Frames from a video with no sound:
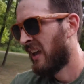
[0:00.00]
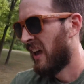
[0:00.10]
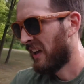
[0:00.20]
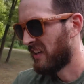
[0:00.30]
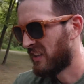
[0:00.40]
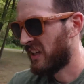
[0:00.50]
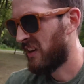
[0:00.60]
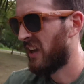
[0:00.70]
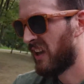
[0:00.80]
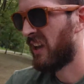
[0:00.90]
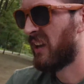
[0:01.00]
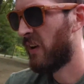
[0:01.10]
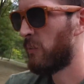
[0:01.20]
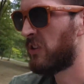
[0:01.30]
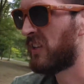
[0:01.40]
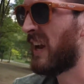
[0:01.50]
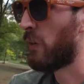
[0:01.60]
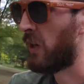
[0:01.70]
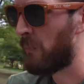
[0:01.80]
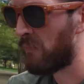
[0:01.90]
I just did almost an
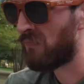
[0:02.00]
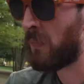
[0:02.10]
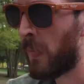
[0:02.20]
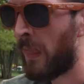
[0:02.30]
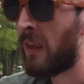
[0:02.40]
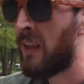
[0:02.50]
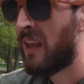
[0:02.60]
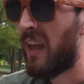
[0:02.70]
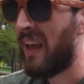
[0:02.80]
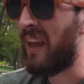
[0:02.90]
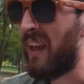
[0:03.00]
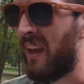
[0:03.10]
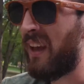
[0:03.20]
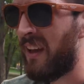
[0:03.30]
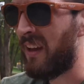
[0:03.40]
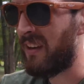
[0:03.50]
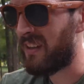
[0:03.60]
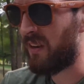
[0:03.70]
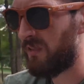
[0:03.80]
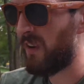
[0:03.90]
hour
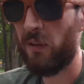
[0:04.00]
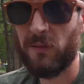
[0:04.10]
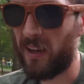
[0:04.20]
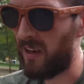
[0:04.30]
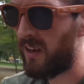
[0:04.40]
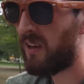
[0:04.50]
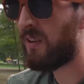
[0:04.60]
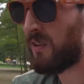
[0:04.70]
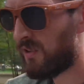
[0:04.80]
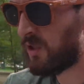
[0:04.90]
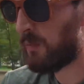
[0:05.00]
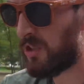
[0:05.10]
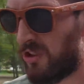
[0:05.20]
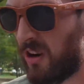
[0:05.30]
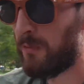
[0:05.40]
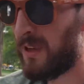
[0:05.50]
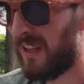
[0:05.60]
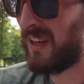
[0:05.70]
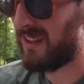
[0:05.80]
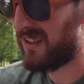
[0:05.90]
and I felt like super strong in my
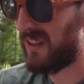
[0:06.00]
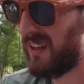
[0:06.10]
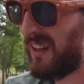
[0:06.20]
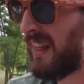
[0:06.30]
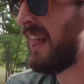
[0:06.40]
legs still.